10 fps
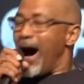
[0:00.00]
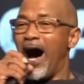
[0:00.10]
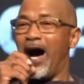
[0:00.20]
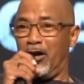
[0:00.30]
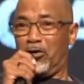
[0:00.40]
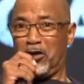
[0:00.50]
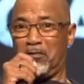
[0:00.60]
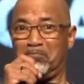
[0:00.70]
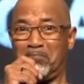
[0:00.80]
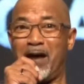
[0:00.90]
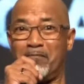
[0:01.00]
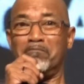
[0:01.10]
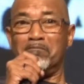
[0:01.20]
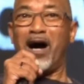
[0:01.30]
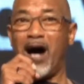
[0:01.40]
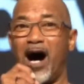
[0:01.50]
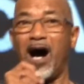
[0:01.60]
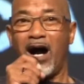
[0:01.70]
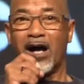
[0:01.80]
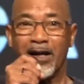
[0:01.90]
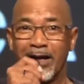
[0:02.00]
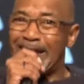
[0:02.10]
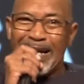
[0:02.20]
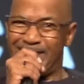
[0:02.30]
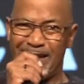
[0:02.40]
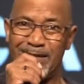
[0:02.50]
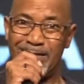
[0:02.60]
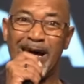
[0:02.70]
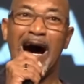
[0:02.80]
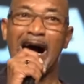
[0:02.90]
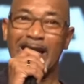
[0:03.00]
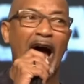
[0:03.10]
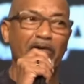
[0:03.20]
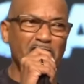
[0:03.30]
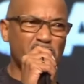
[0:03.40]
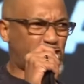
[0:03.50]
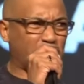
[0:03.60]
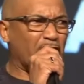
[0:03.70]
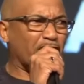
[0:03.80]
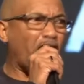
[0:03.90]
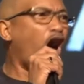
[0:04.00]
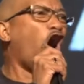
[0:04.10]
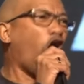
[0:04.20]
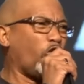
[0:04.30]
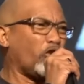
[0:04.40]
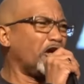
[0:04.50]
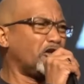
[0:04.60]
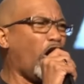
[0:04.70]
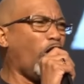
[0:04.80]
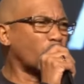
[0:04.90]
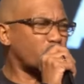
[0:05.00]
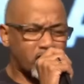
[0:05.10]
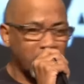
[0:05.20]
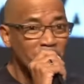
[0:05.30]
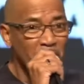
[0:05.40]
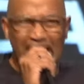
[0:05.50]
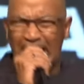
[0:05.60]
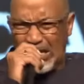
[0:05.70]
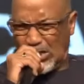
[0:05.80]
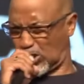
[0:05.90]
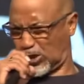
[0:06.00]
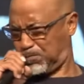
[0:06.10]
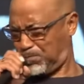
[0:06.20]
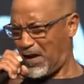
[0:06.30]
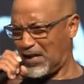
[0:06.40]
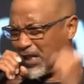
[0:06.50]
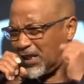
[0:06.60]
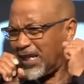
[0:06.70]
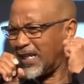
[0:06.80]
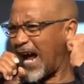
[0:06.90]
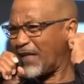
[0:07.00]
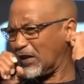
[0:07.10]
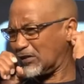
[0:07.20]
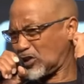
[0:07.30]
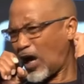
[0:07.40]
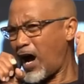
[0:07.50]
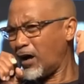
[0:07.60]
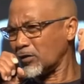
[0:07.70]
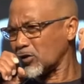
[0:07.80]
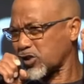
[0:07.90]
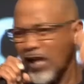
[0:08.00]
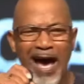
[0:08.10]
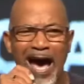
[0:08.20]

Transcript: I remember the night I received the Holy Ghost speaking in other tongues